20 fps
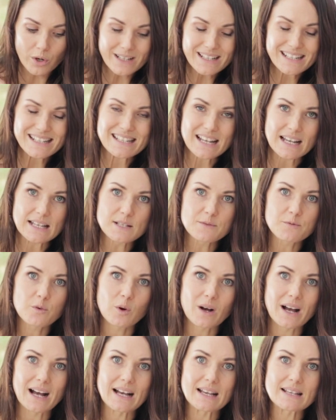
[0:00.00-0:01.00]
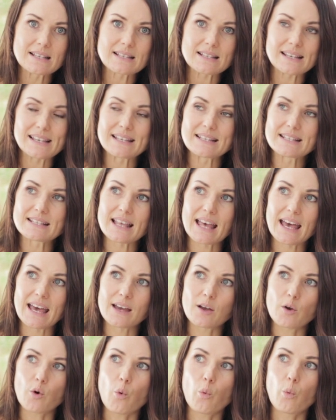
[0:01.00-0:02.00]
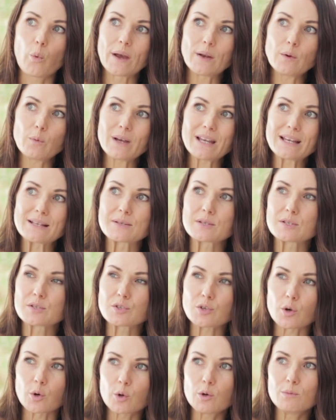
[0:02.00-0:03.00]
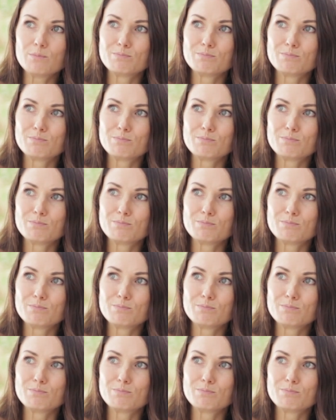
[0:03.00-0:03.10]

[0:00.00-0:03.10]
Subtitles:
it does for us is that when we are so